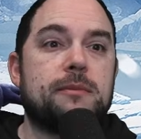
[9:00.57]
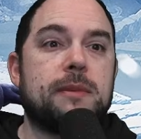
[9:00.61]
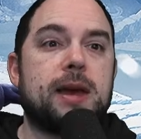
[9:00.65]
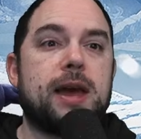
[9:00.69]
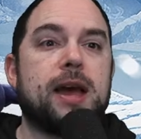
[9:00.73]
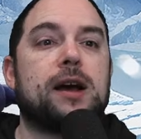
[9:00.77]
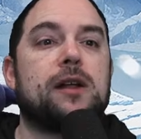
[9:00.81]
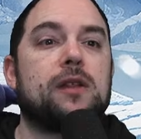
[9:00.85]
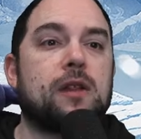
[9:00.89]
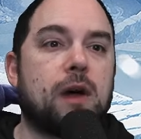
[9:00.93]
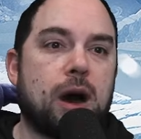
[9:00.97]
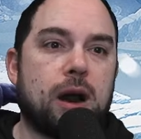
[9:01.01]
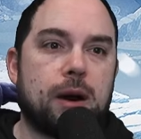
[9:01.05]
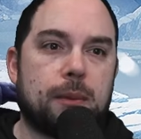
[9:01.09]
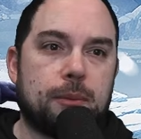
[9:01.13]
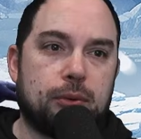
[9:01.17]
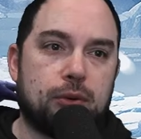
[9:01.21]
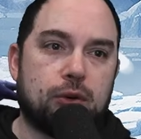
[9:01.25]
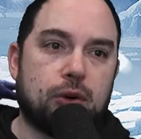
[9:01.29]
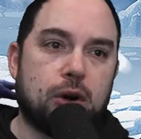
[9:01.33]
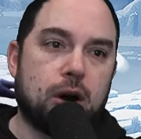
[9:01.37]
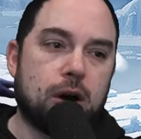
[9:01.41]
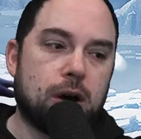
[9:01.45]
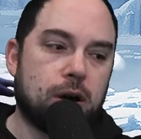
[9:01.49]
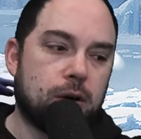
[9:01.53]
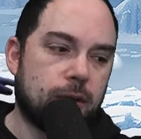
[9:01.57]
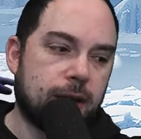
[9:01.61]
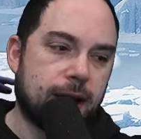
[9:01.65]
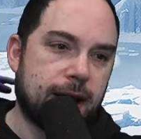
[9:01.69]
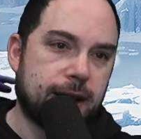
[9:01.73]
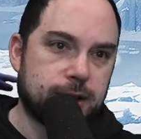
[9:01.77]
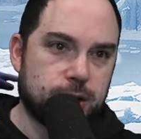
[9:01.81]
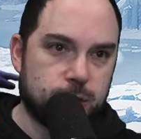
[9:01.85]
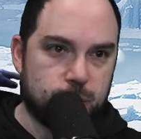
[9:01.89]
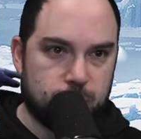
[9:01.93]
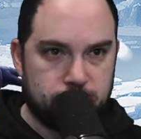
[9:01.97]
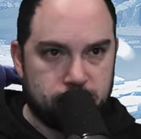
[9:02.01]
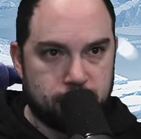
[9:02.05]
make a lot of
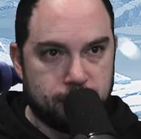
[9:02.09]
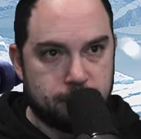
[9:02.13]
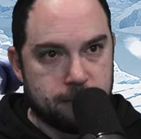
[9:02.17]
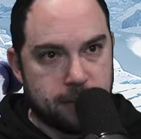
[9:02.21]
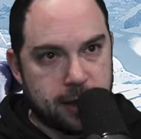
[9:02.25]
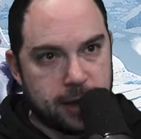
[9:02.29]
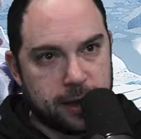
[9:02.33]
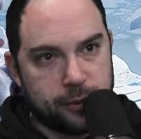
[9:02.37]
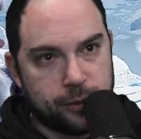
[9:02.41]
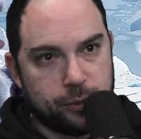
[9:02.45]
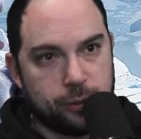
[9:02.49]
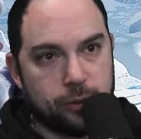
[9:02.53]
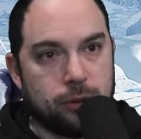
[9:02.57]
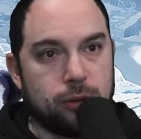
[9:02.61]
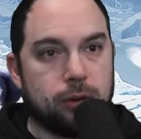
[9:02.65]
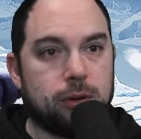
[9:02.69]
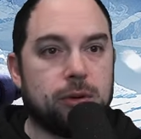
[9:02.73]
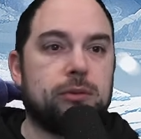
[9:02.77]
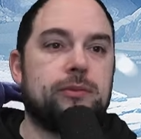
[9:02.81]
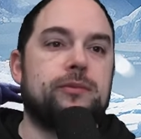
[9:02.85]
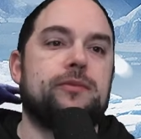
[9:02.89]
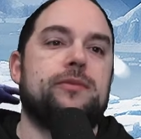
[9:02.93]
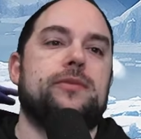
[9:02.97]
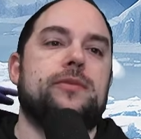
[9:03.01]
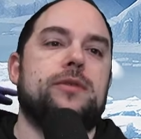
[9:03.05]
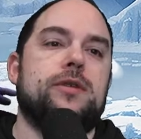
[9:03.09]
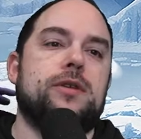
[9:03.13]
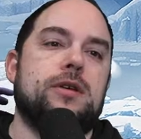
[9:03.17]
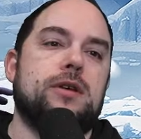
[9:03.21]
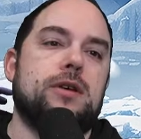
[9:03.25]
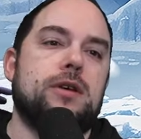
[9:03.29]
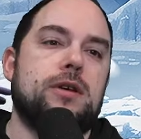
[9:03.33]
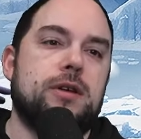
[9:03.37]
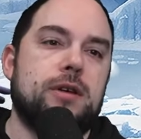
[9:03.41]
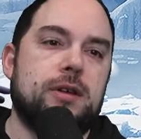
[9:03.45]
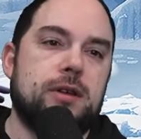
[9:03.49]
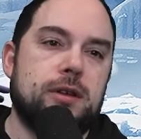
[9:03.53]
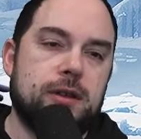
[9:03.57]
progress with the mithril,
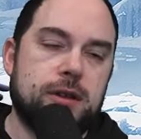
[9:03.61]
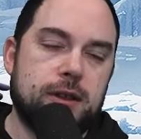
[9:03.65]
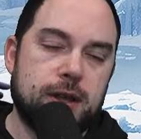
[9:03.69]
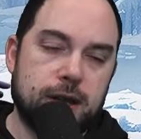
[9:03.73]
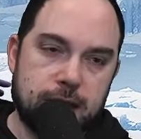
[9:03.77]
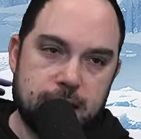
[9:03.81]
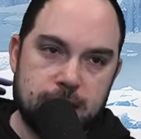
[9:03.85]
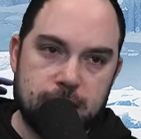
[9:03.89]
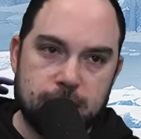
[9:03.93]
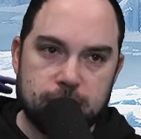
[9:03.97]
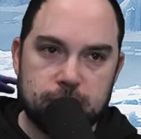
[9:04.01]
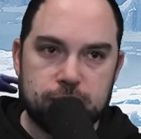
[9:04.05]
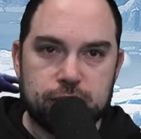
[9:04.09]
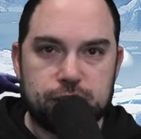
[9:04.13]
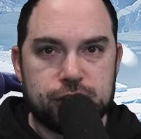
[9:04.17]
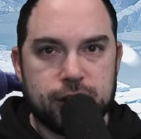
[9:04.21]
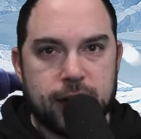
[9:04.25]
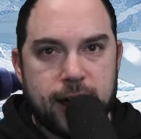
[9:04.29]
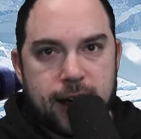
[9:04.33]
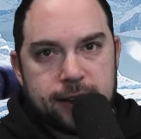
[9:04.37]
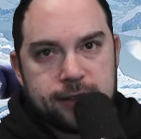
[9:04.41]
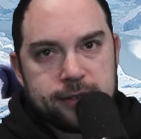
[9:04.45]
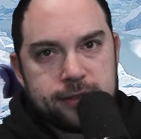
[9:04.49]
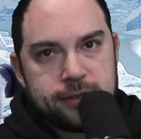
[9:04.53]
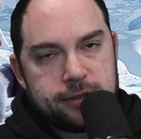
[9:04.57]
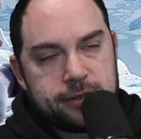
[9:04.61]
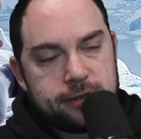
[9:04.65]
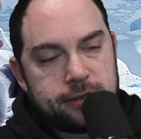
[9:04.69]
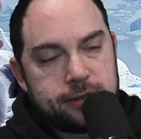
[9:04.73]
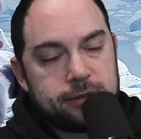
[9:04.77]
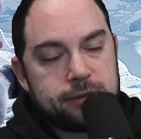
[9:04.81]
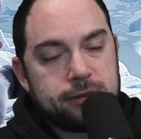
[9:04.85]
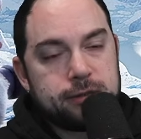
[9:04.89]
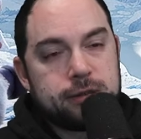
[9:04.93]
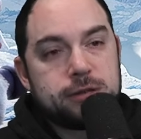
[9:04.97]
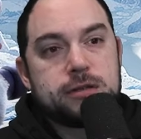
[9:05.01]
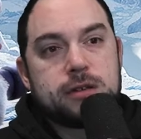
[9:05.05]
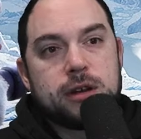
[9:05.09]
the gear chests,
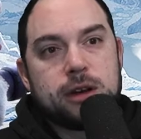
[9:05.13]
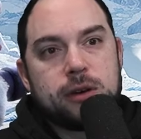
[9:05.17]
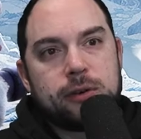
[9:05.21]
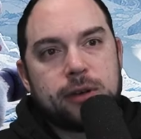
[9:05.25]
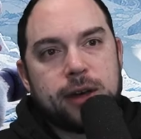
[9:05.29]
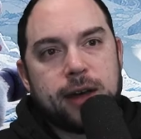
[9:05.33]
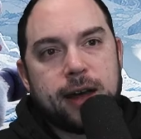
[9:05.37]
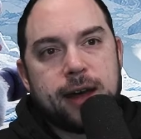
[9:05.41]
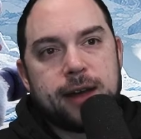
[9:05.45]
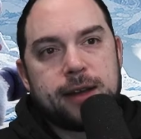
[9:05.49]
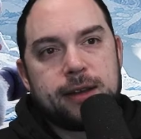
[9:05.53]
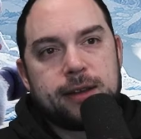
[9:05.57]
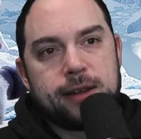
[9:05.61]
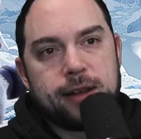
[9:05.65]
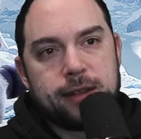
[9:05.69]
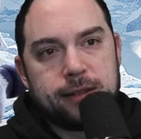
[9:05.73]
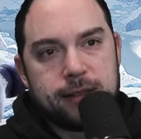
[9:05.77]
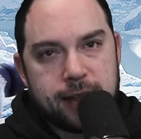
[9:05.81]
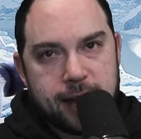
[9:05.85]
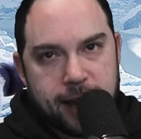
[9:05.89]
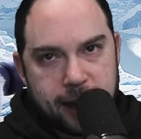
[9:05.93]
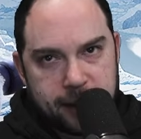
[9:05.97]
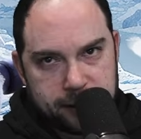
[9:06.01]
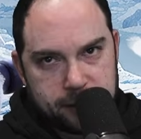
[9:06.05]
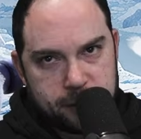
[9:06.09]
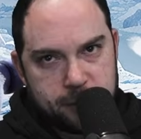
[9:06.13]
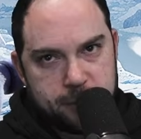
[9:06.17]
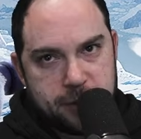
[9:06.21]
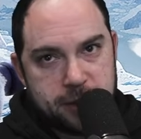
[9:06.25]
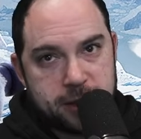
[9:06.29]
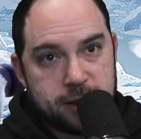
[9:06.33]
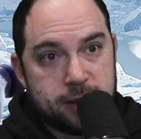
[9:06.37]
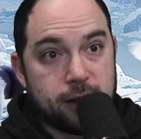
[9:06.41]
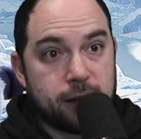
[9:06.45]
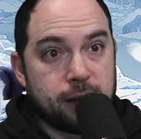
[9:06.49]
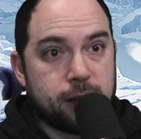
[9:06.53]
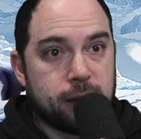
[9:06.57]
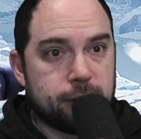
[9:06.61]
okay, and the
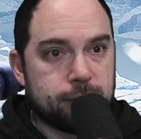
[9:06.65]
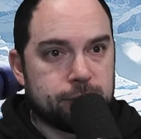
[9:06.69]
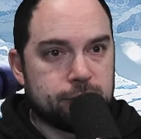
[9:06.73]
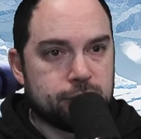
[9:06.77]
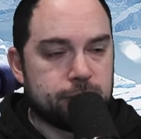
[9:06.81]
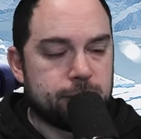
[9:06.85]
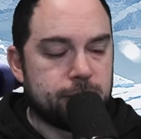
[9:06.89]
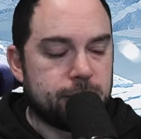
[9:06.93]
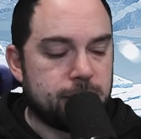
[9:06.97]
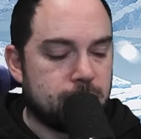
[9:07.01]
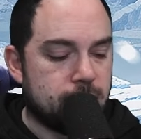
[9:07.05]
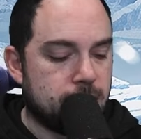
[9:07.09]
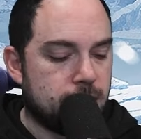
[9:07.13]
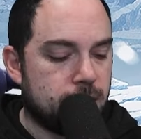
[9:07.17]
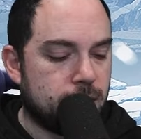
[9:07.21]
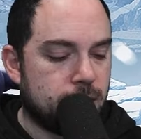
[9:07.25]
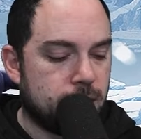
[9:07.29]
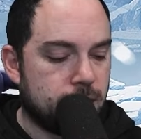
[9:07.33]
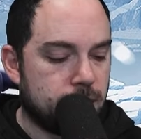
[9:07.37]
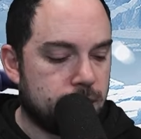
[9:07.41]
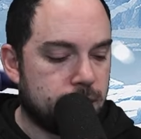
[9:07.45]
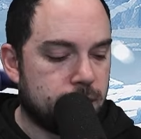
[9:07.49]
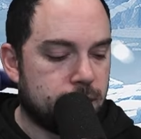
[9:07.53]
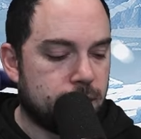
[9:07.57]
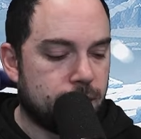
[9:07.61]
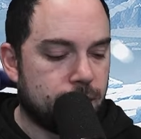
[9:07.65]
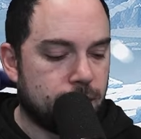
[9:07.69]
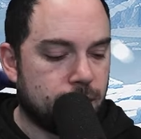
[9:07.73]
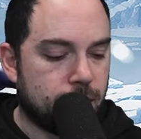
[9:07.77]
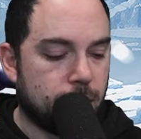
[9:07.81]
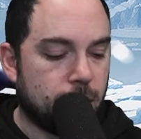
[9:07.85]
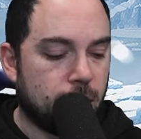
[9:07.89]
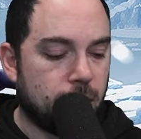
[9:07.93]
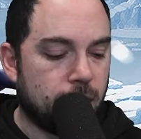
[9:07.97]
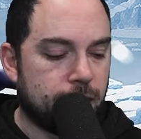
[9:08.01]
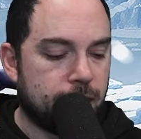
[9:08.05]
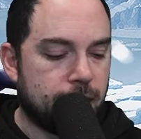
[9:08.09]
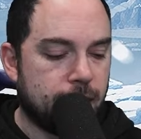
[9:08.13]
XP that comes from the gear
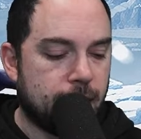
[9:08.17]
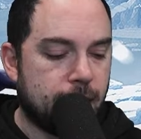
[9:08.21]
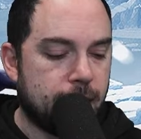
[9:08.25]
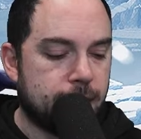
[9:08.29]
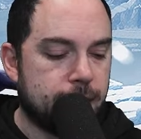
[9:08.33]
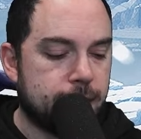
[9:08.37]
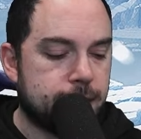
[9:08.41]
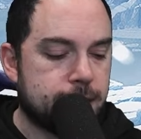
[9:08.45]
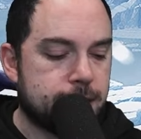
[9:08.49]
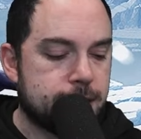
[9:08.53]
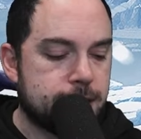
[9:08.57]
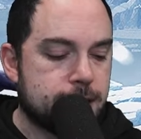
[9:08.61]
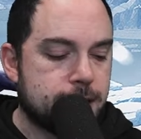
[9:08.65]
from all of that.